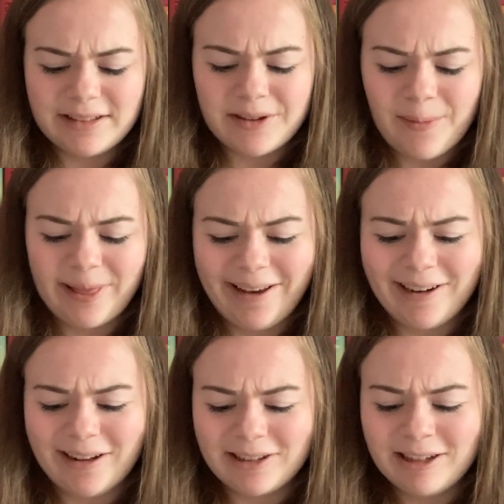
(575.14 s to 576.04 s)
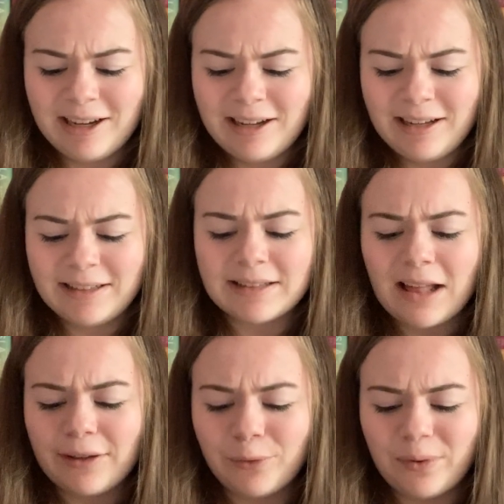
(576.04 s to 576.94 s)
someone like Connor. He's
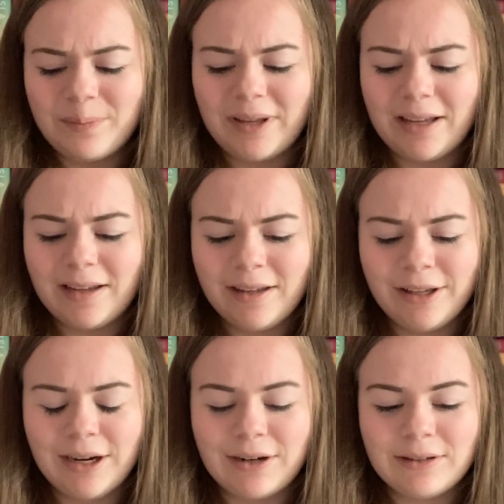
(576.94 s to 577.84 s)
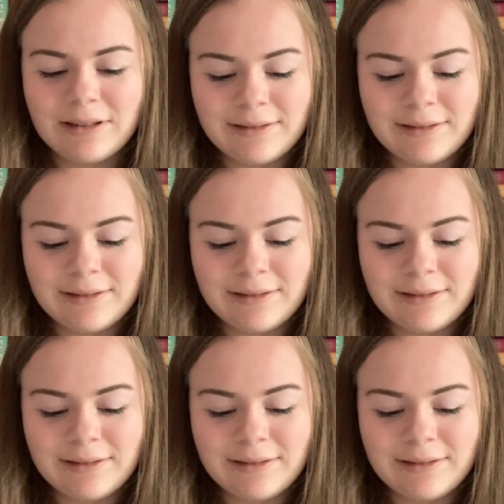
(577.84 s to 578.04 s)
not, like, wimpy, you know?